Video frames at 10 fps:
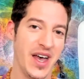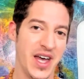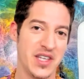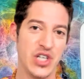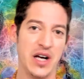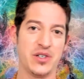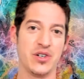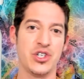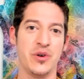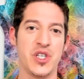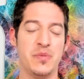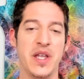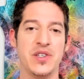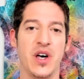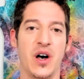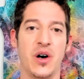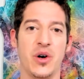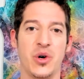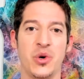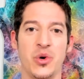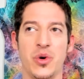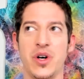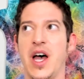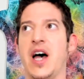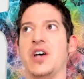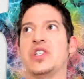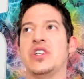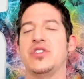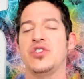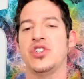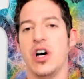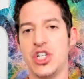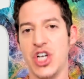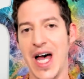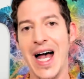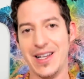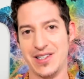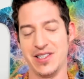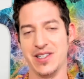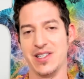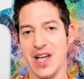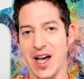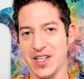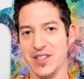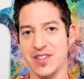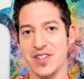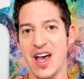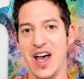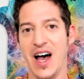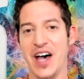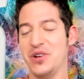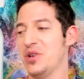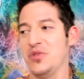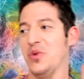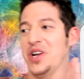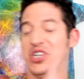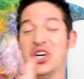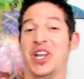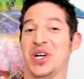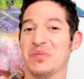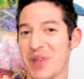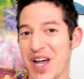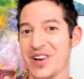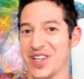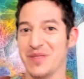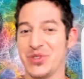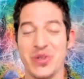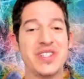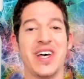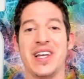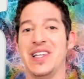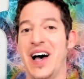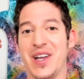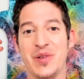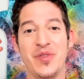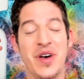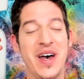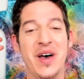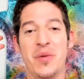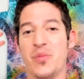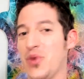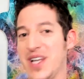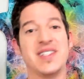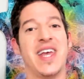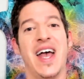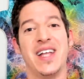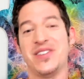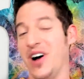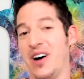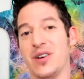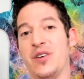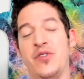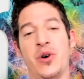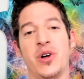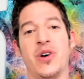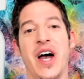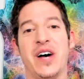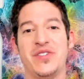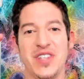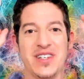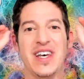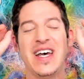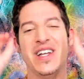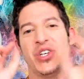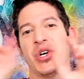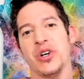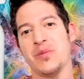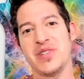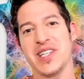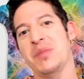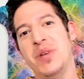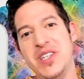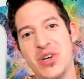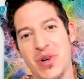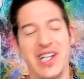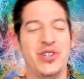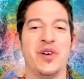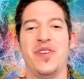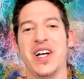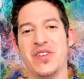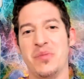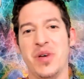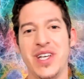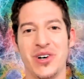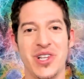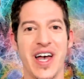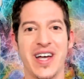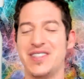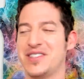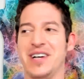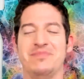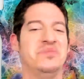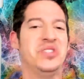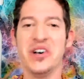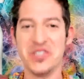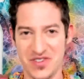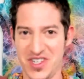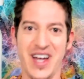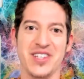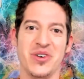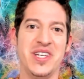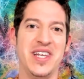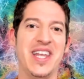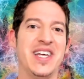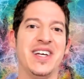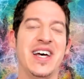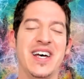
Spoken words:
as Dr. Joe Dispenza, who has such excellent science, I don't even want to try to compare to him. So he's got a lot of brain scans and aura photographs and terms like the piezoelectric effect of the pineal gland. He's got tons of science. So any